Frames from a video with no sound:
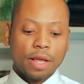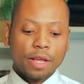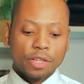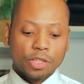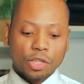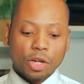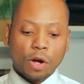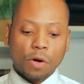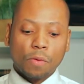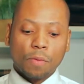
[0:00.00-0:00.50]

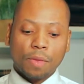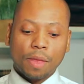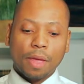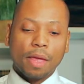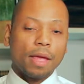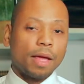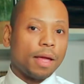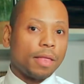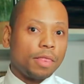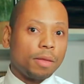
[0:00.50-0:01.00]
So
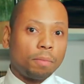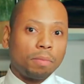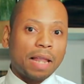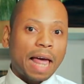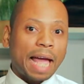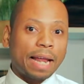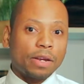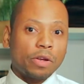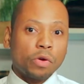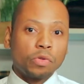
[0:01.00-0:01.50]
the
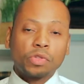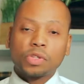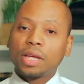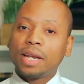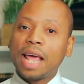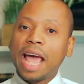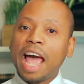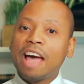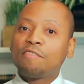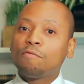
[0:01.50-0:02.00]
black notes
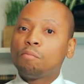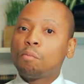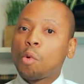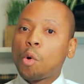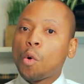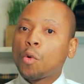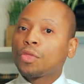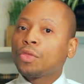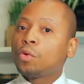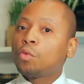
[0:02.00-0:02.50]
can have
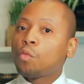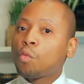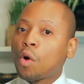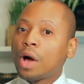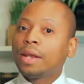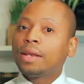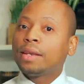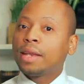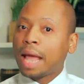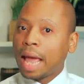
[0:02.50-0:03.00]
more than
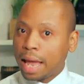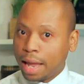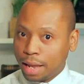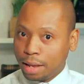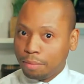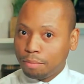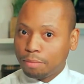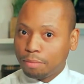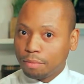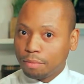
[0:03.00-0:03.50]
1 name.